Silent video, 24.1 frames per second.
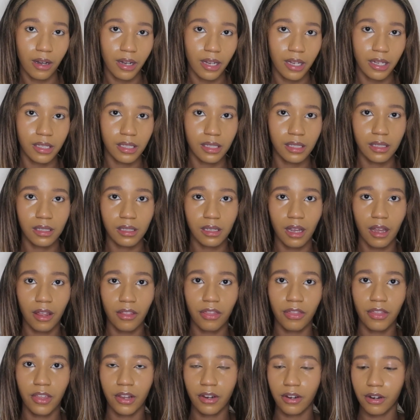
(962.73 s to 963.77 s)
It's a
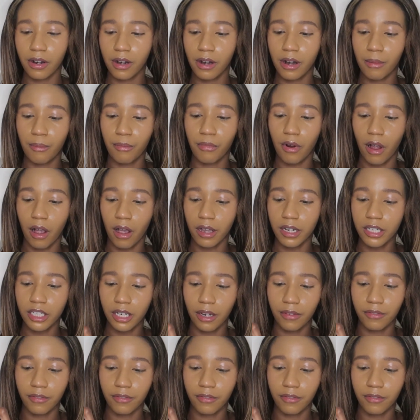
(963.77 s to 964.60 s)
thicker brush.